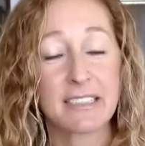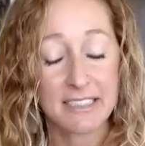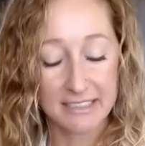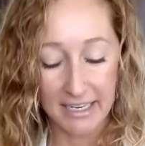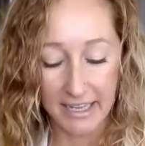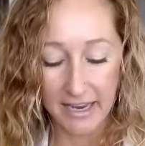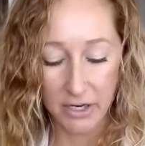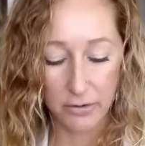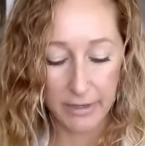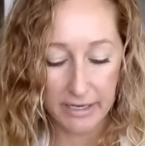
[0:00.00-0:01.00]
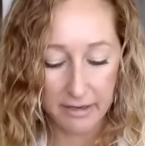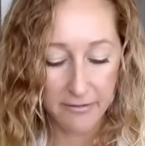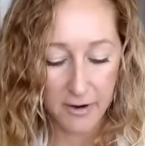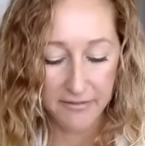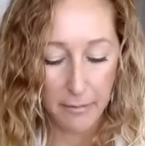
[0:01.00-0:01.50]
This is, again, your reading
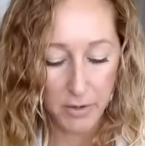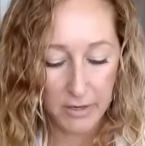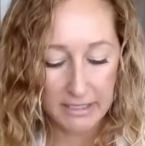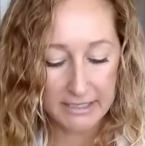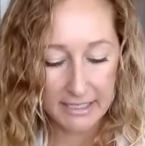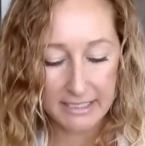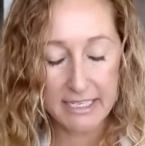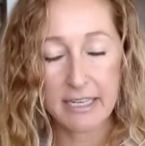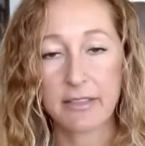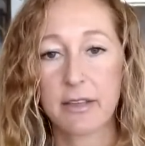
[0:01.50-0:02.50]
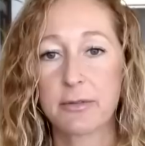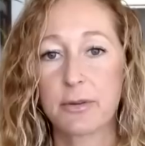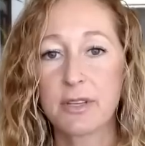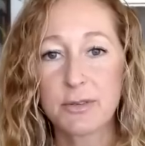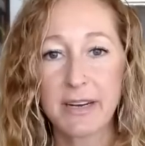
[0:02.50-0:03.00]
for February 16th
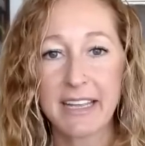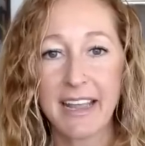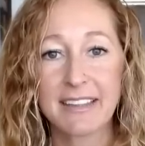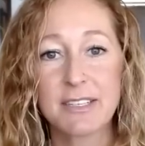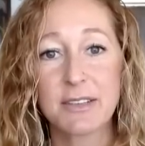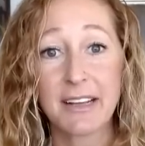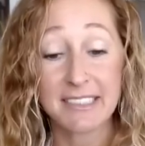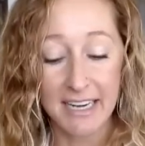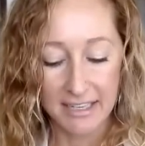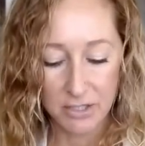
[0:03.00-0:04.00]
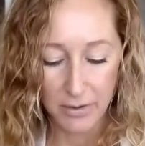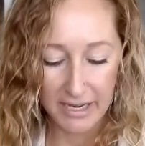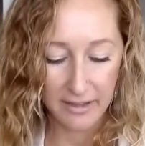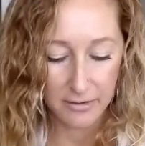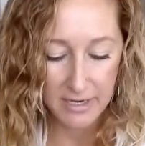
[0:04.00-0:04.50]
through the 28th,
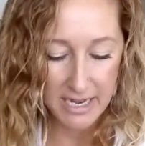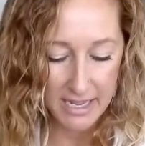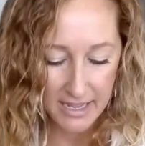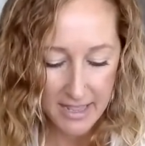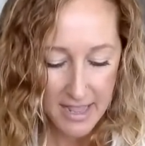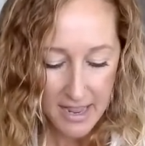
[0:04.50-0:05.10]
2023.